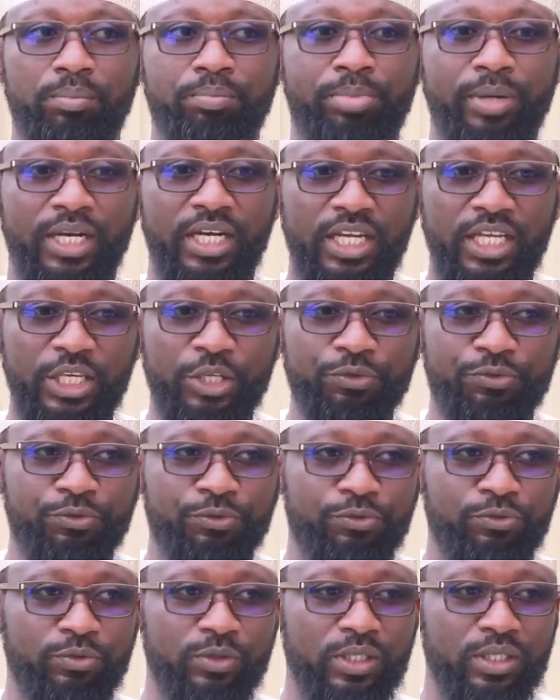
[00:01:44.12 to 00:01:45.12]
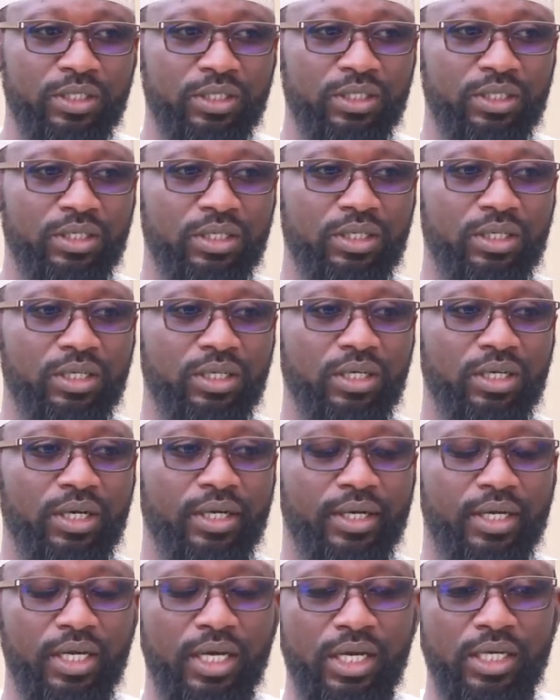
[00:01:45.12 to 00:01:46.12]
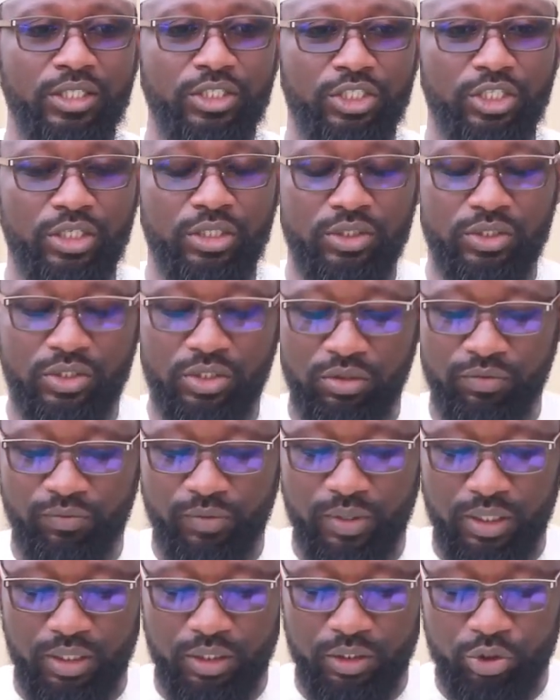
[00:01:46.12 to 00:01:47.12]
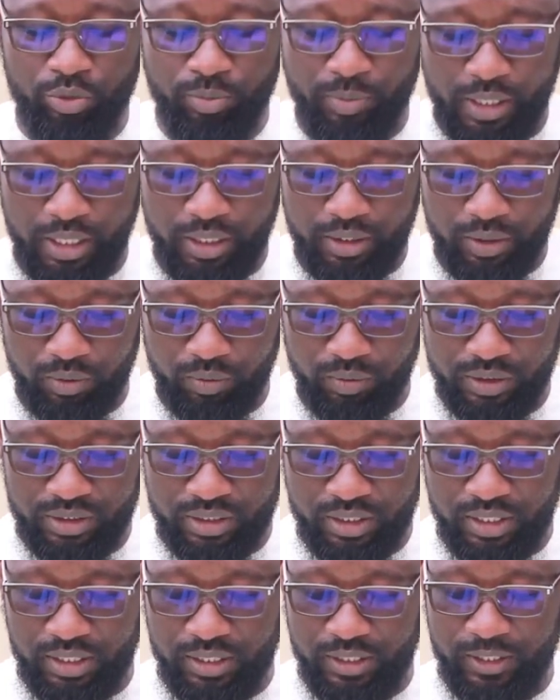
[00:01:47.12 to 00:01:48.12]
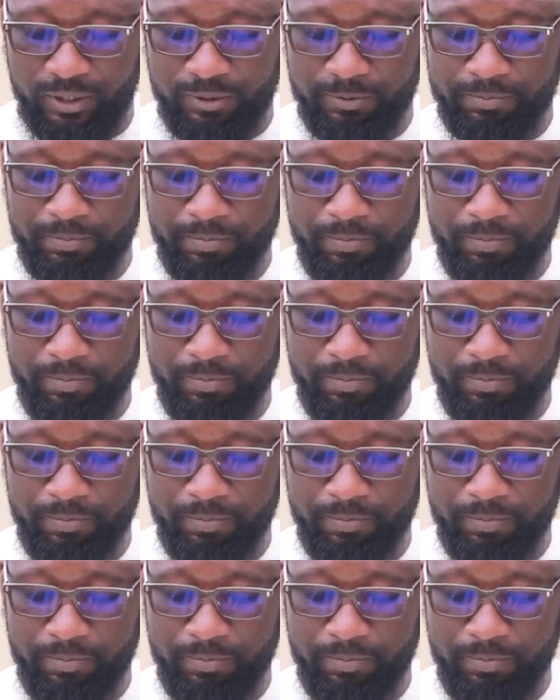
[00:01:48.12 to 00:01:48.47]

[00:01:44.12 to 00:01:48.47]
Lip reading: belief in the angels of Allah subhanahu wa ta'ala.